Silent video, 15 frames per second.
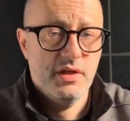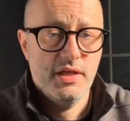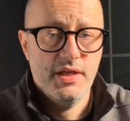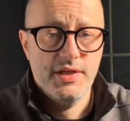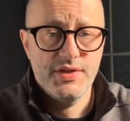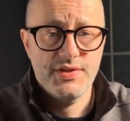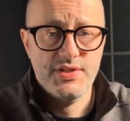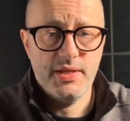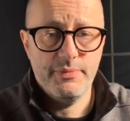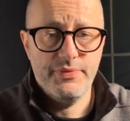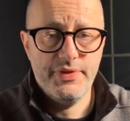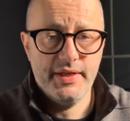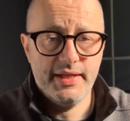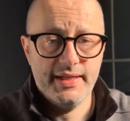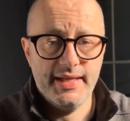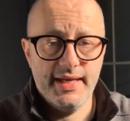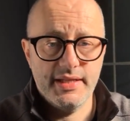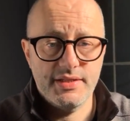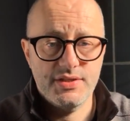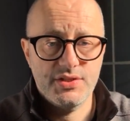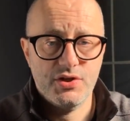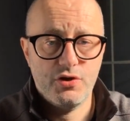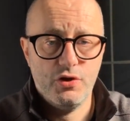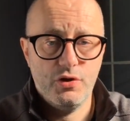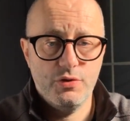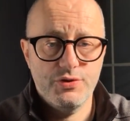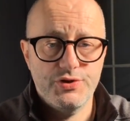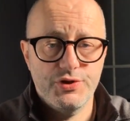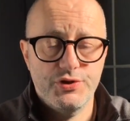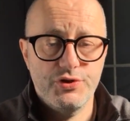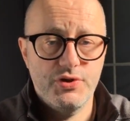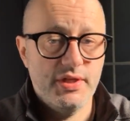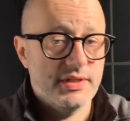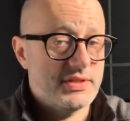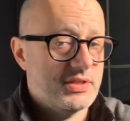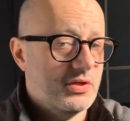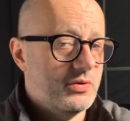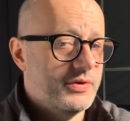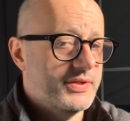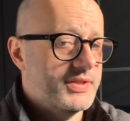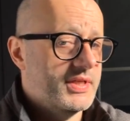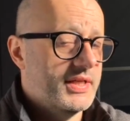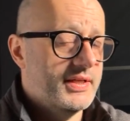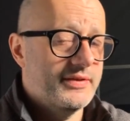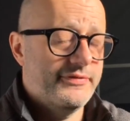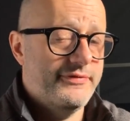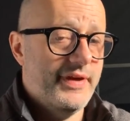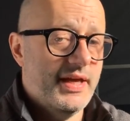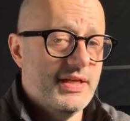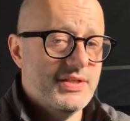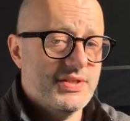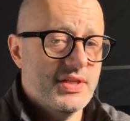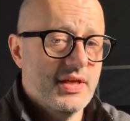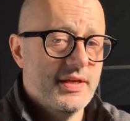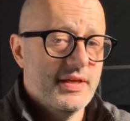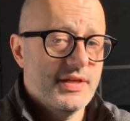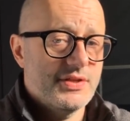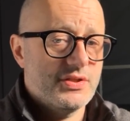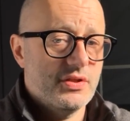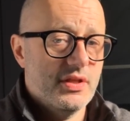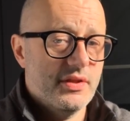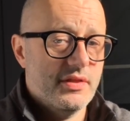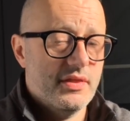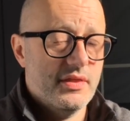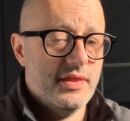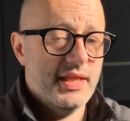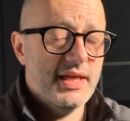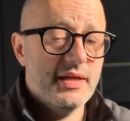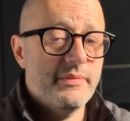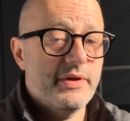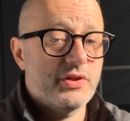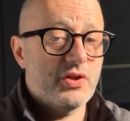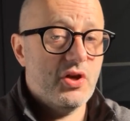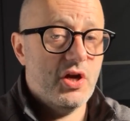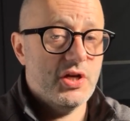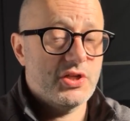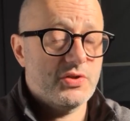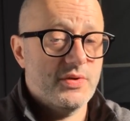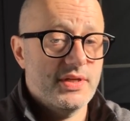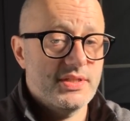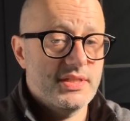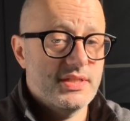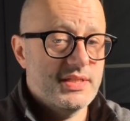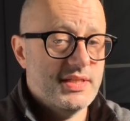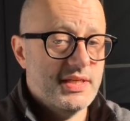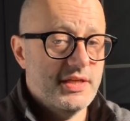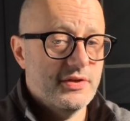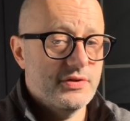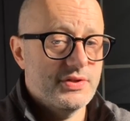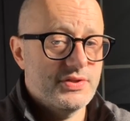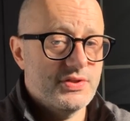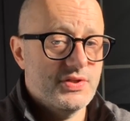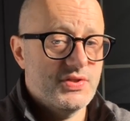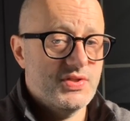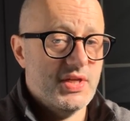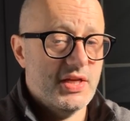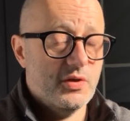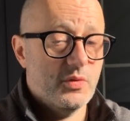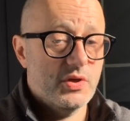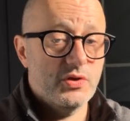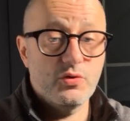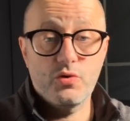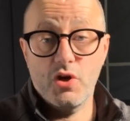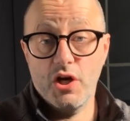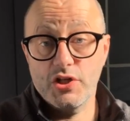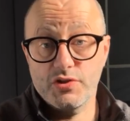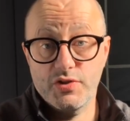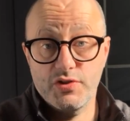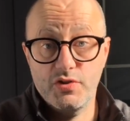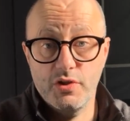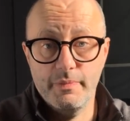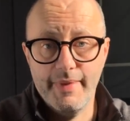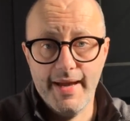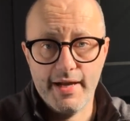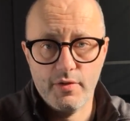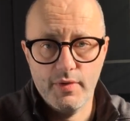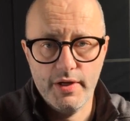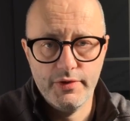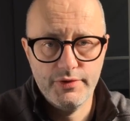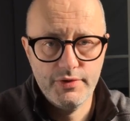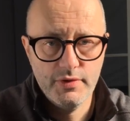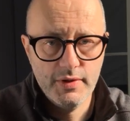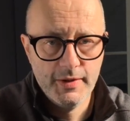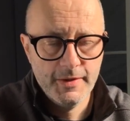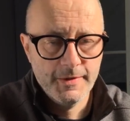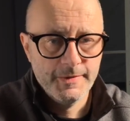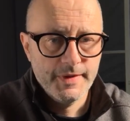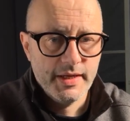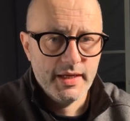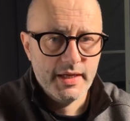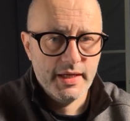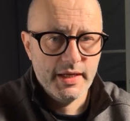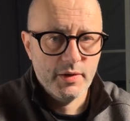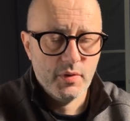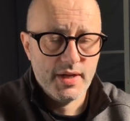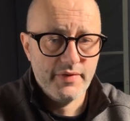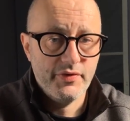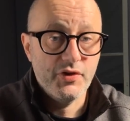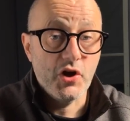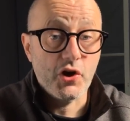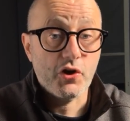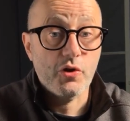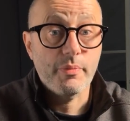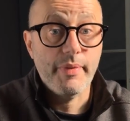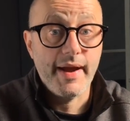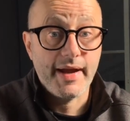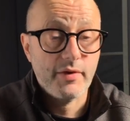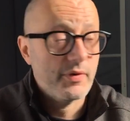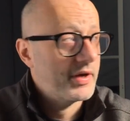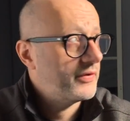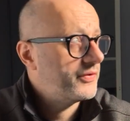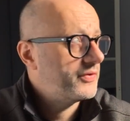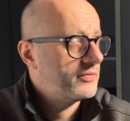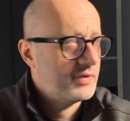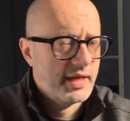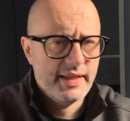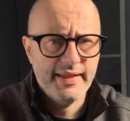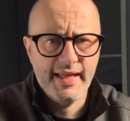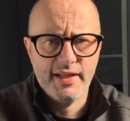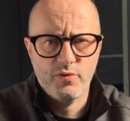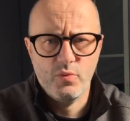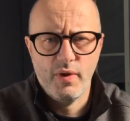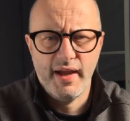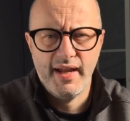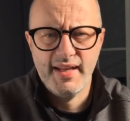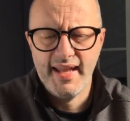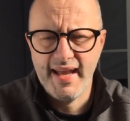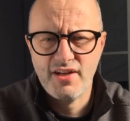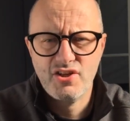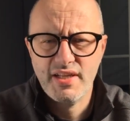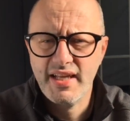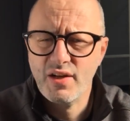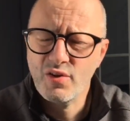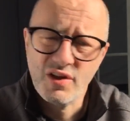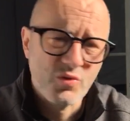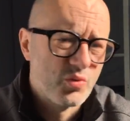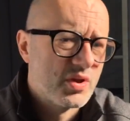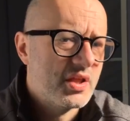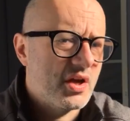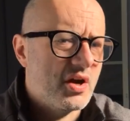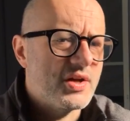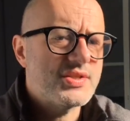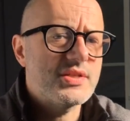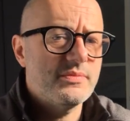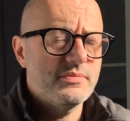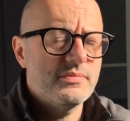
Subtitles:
something that's closer, that's always in the face. So the thing about contrast is to say you want to do contrast to the background. You want to have a darker background, and that way it actually can look really awesome.